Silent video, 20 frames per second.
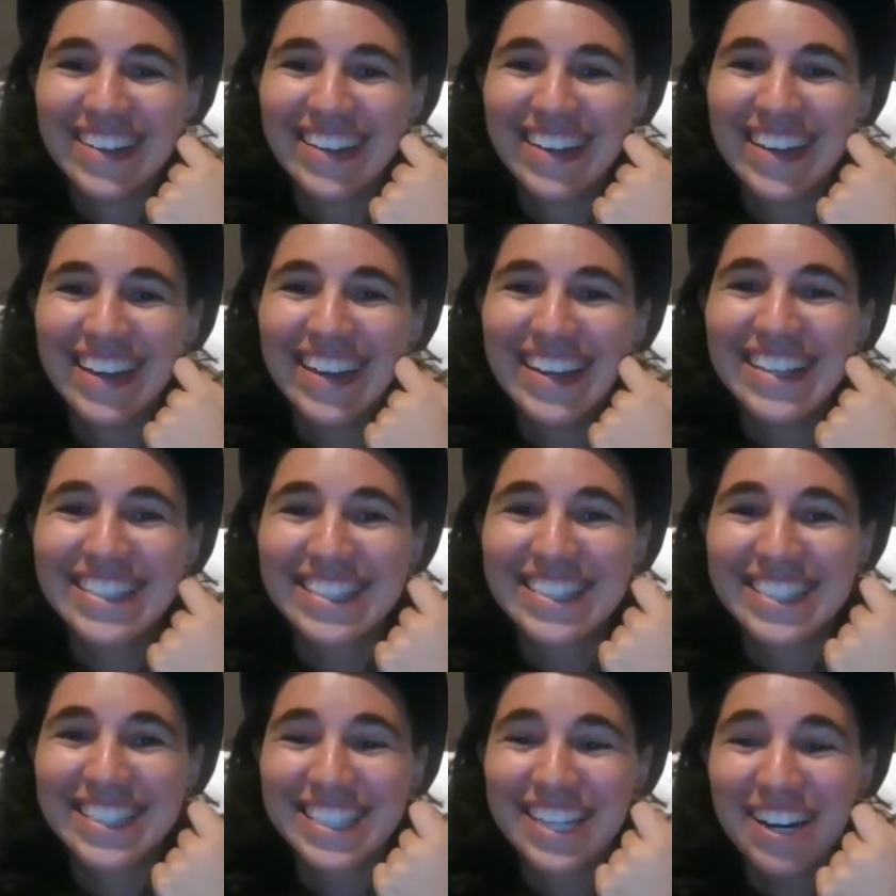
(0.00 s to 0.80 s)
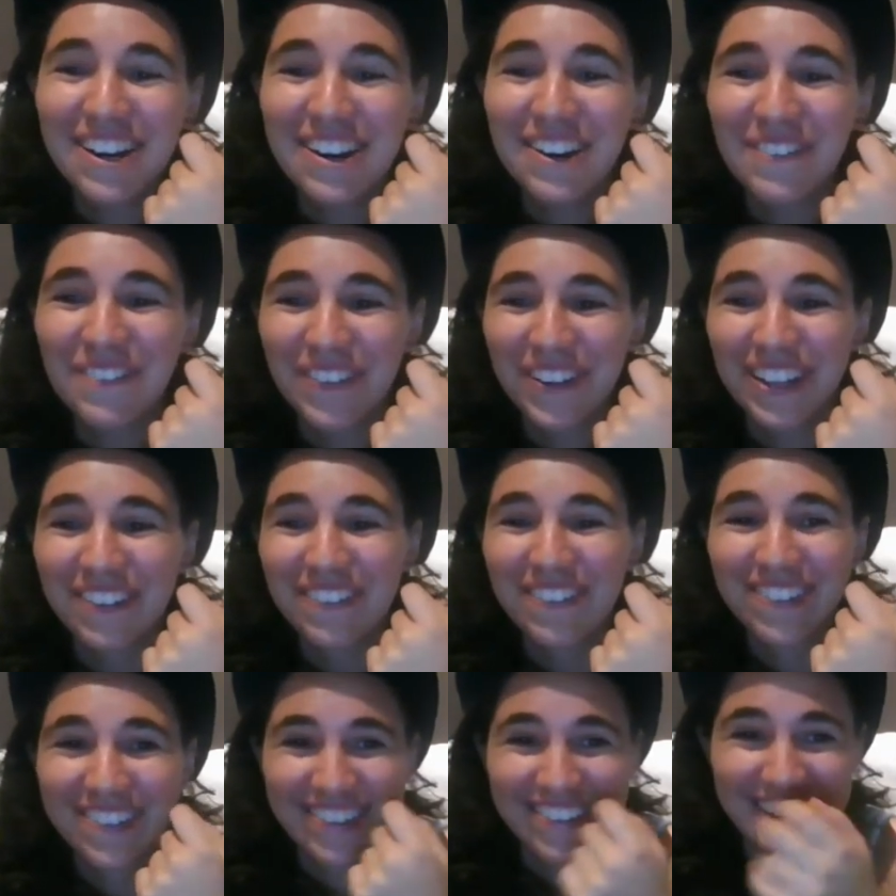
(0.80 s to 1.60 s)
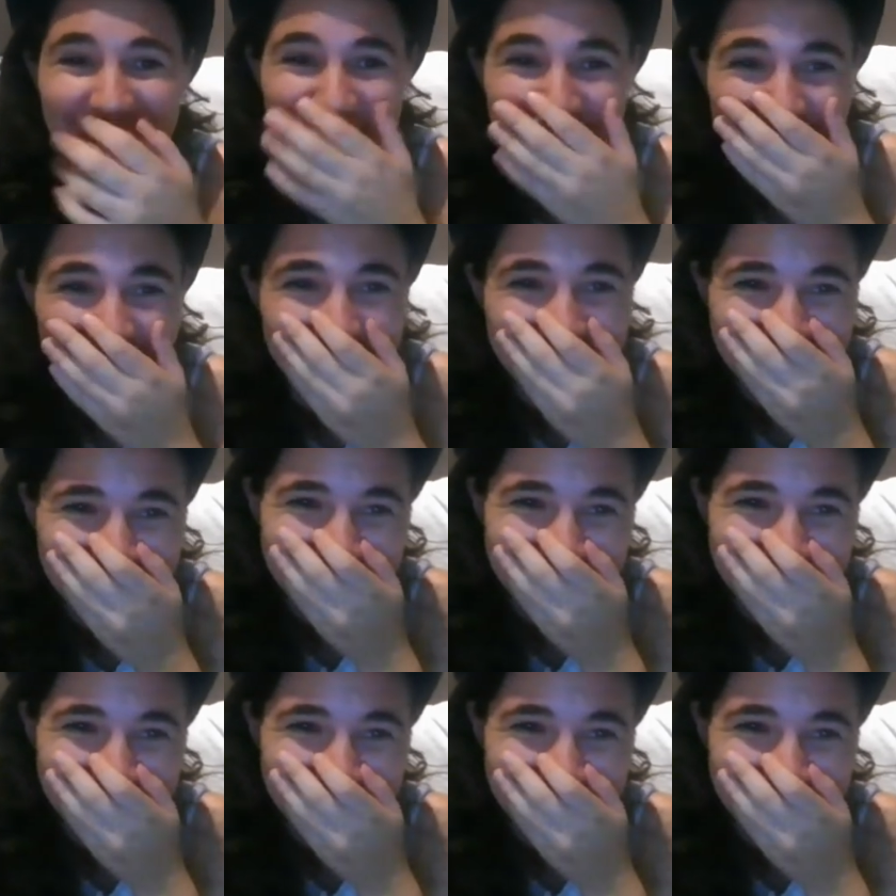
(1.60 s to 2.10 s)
He's so full of shit.